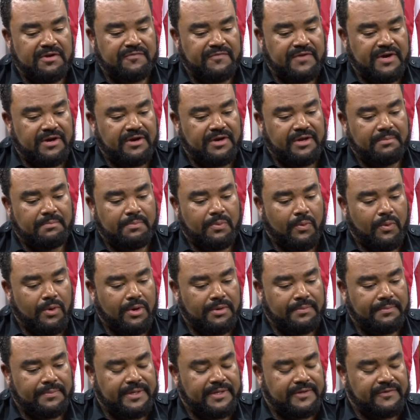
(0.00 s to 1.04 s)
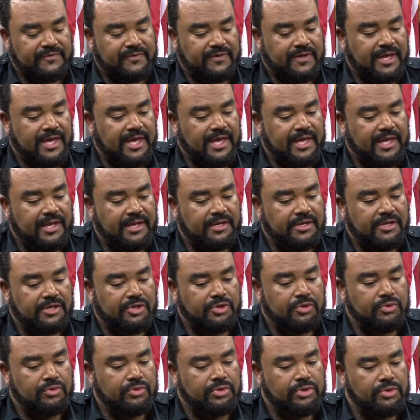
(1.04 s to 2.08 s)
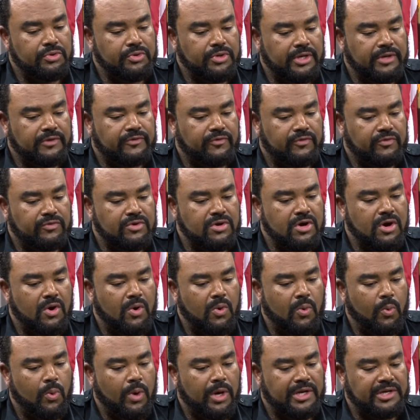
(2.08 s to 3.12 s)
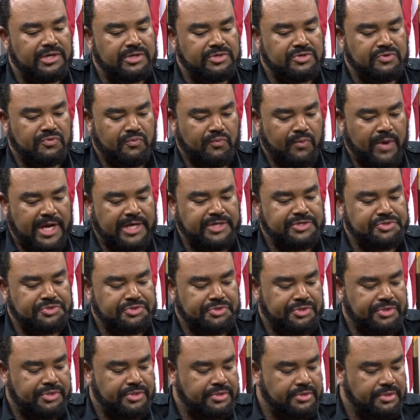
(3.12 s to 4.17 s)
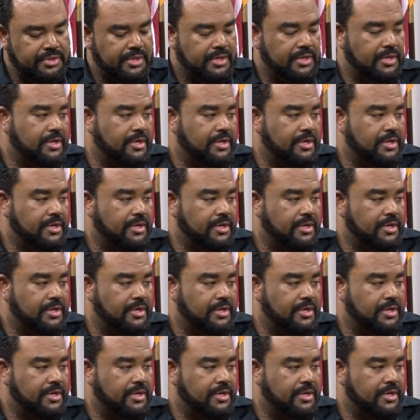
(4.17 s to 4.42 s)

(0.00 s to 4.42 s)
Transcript: very important, because again, you need to know what direction